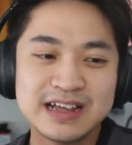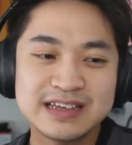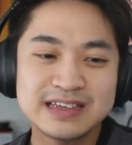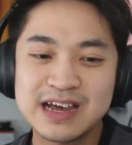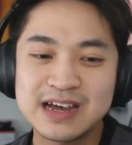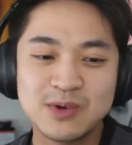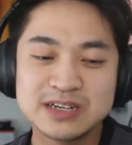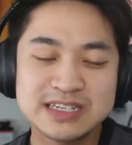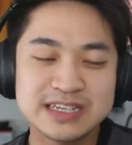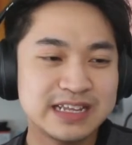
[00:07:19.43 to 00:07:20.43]
yeah,
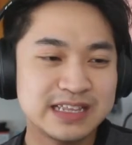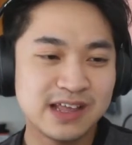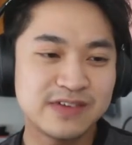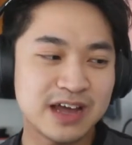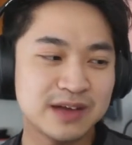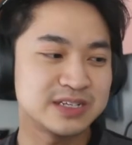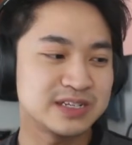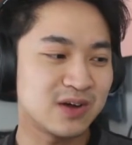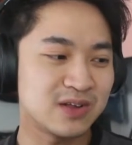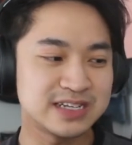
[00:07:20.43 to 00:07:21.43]
one-sided love happens
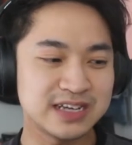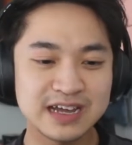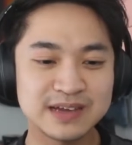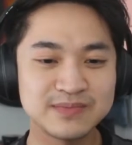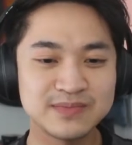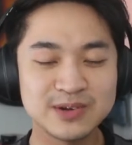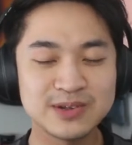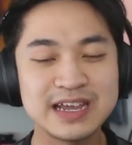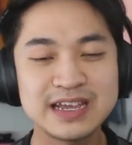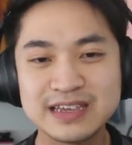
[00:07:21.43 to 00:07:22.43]
all the time, or
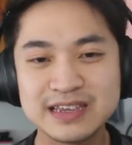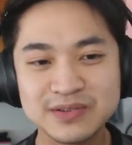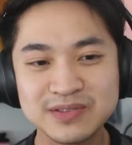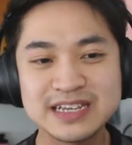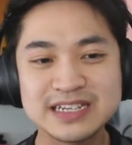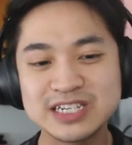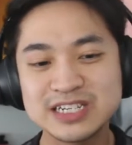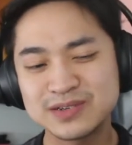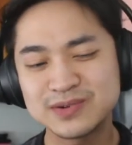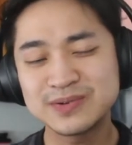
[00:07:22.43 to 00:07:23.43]
like you know, things
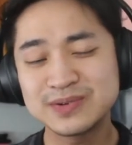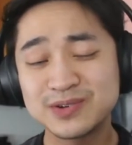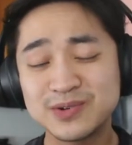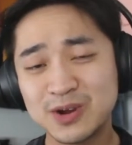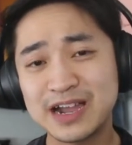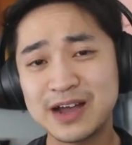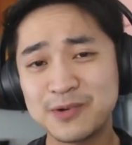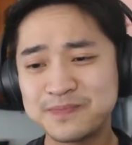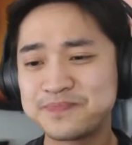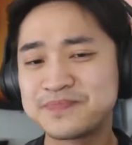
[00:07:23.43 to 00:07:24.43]
just don't don't work out
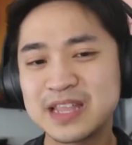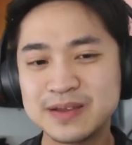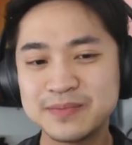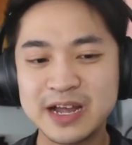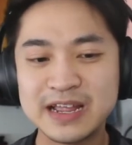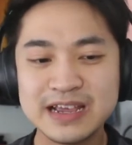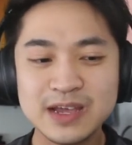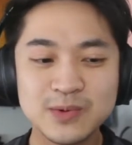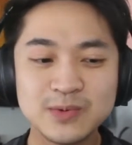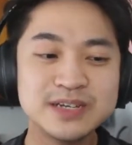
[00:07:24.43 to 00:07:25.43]
but
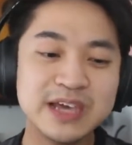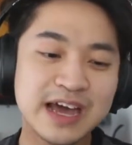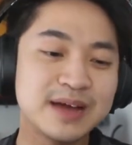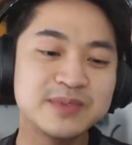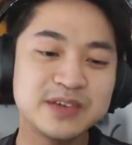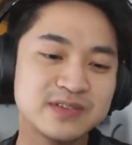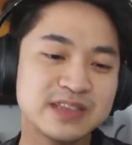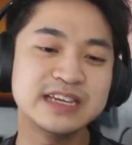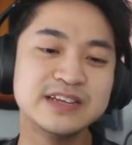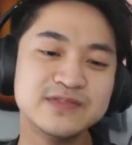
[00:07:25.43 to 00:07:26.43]
we should be happy for
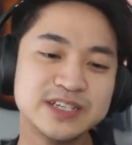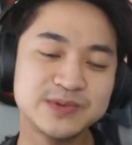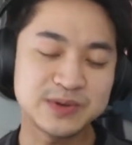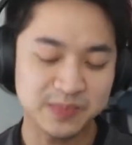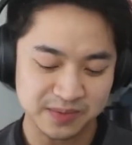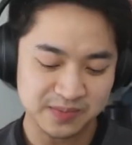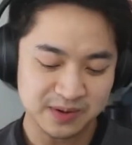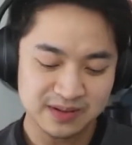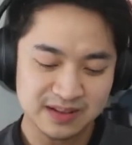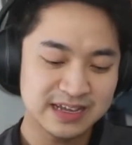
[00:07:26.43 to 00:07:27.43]
the individual
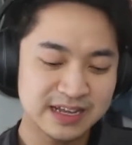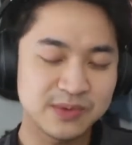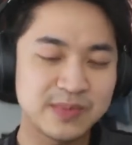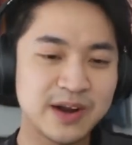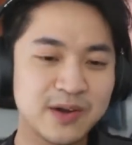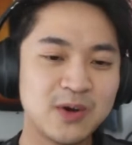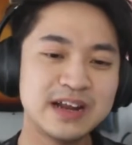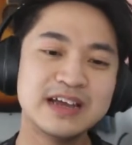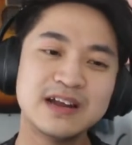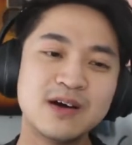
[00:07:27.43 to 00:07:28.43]
people, no matter what,
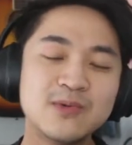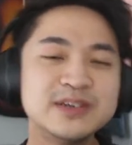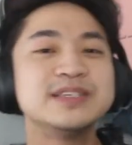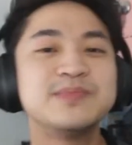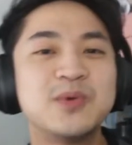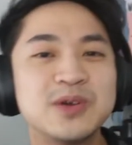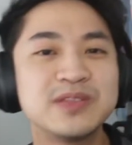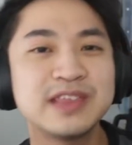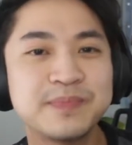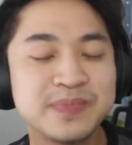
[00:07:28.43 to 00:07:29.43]
and always support
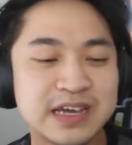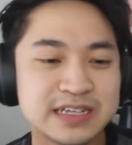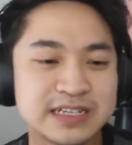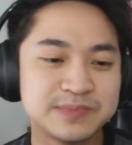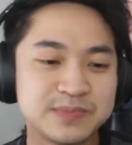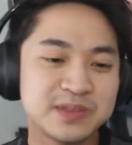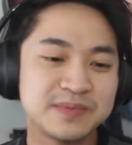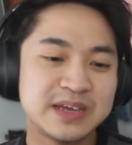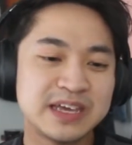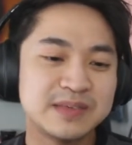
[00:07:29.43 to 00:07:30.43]
them. Support
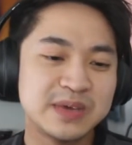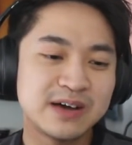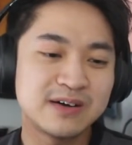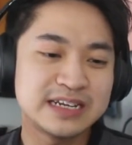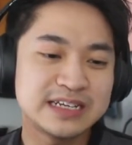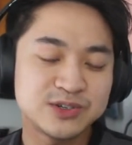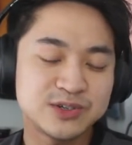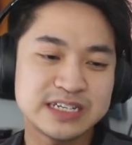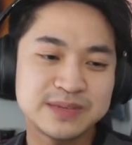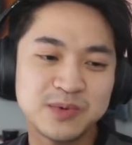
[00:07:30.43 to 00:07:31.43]
them in the BL
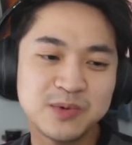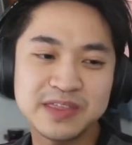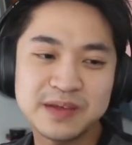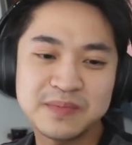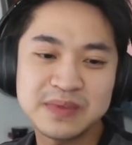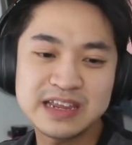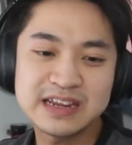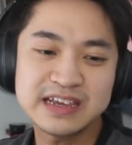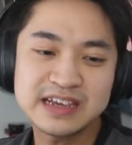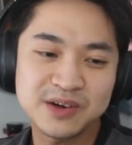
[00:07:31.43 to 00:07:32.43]
industry, support them in,
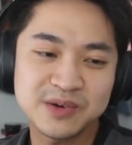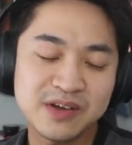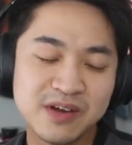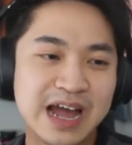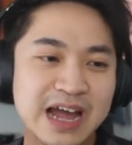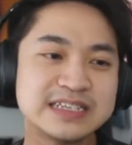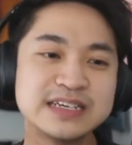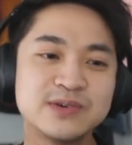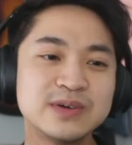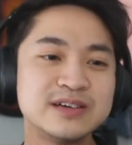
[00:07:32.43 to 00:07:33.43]
you know, their acting
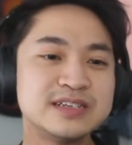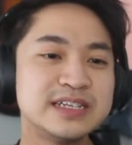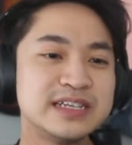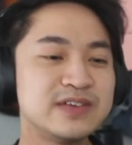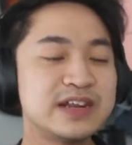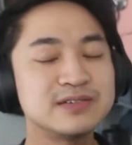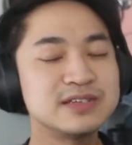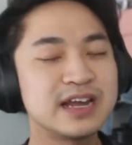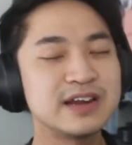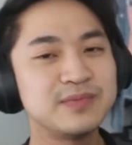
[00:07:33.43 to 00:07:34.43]
careers, even
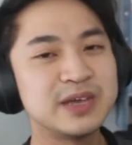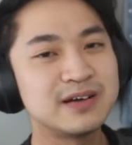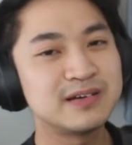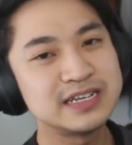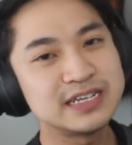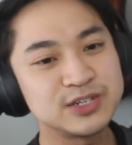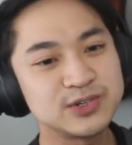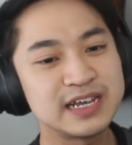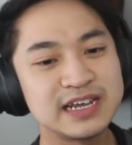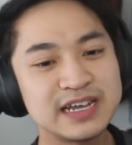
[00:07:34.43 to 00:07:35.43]
outside of the BL
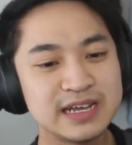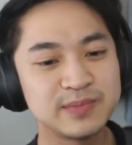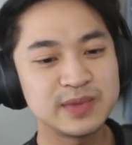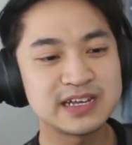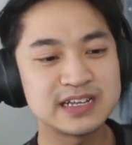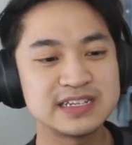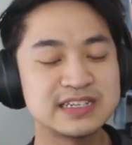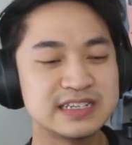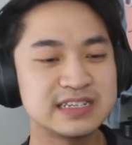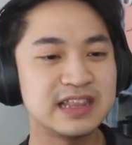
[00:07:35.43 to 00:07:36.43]
industry,
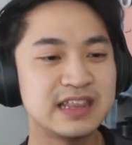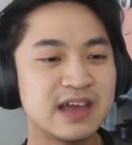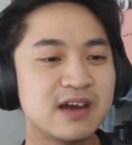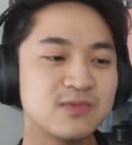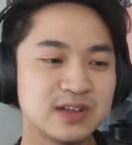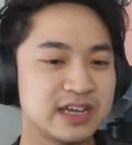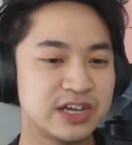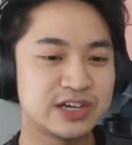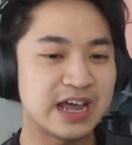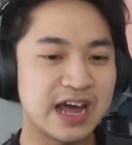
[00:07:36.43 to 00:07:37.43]
because they are really
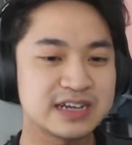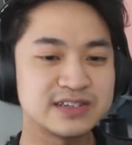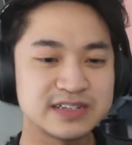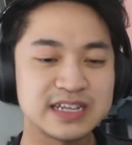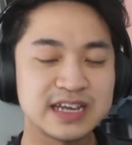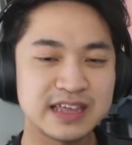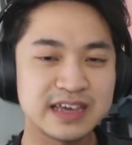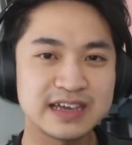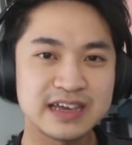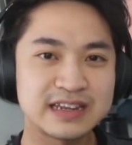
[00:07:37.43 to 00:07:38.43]
good actors, I
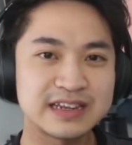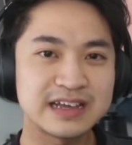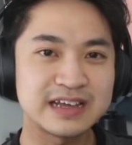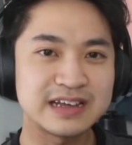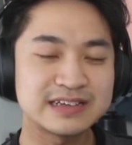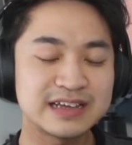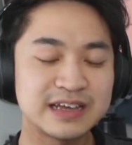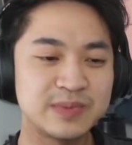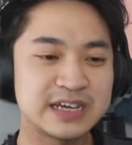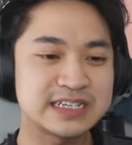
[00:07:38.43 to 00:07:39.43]
think, and uh,
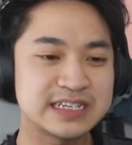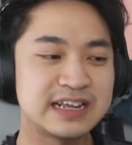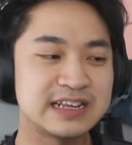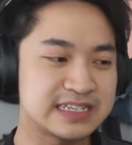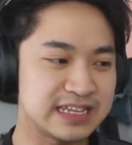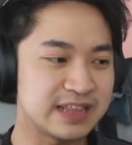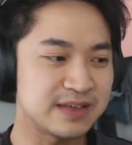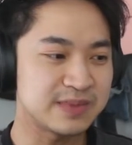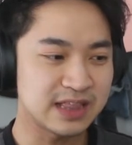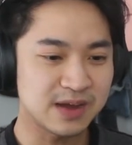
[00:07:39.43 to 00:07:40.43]
it'll be exciting to see them
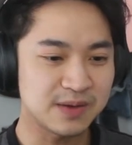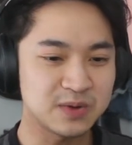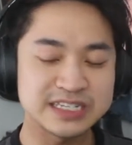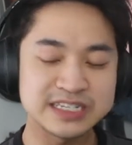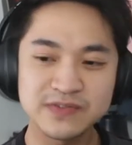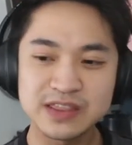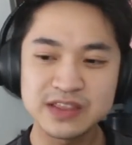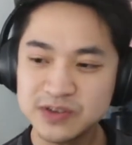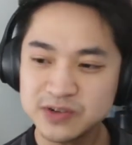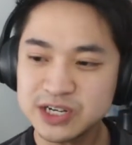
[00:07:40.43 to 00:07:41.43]
in a lot more stuff in the
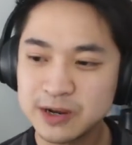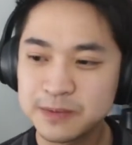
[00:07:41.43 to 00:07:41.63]
future.